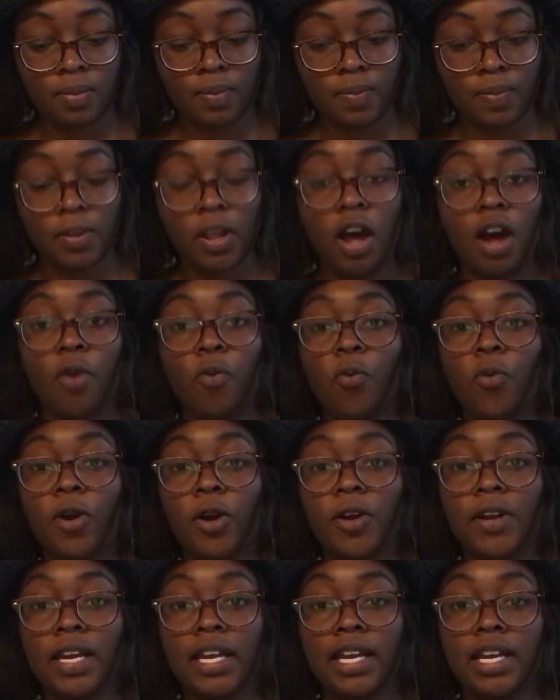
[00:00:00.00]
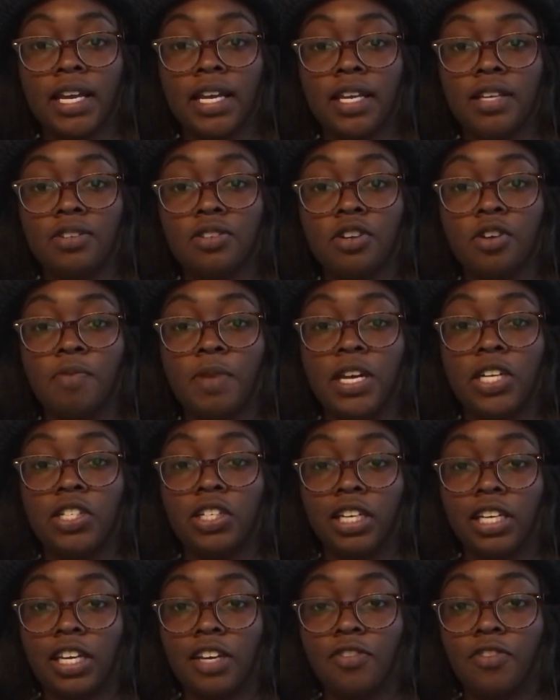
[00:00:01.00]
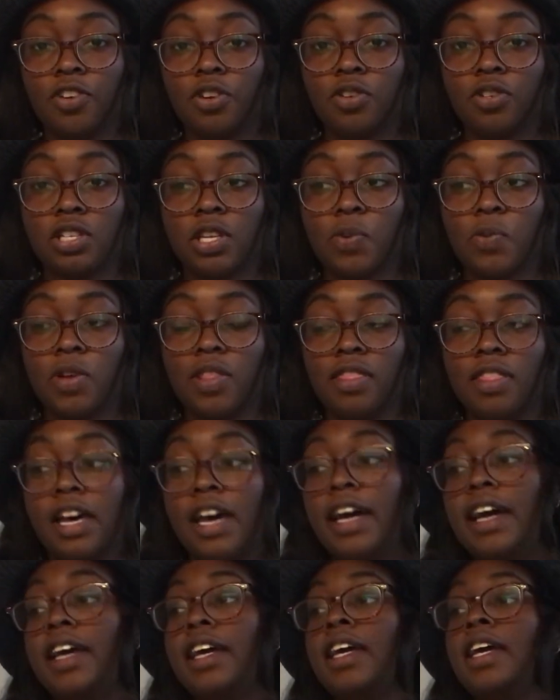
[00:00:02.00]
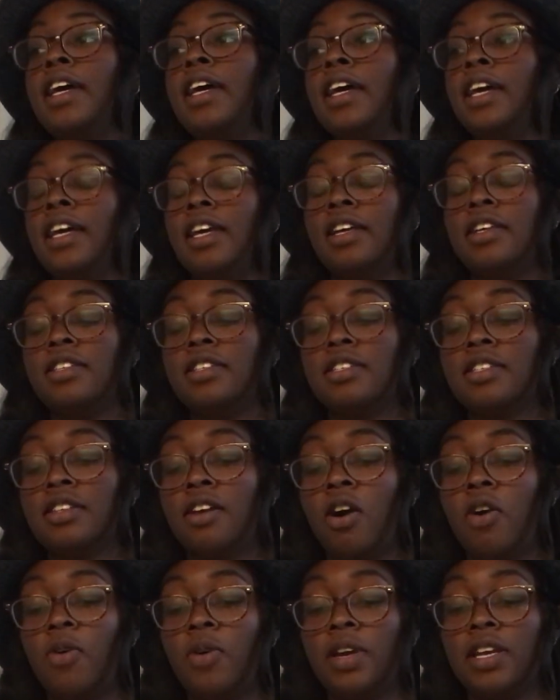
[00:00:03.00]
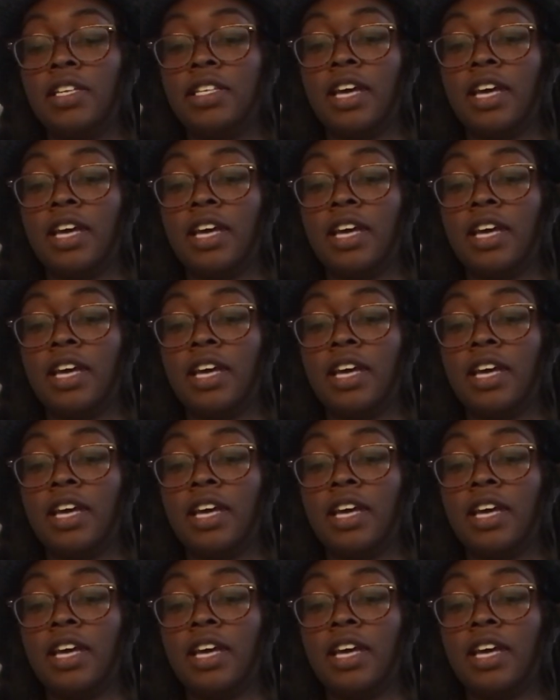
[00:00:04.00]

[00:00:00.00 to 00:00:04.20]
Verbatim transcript: not worry so much. Like if you're someone that is always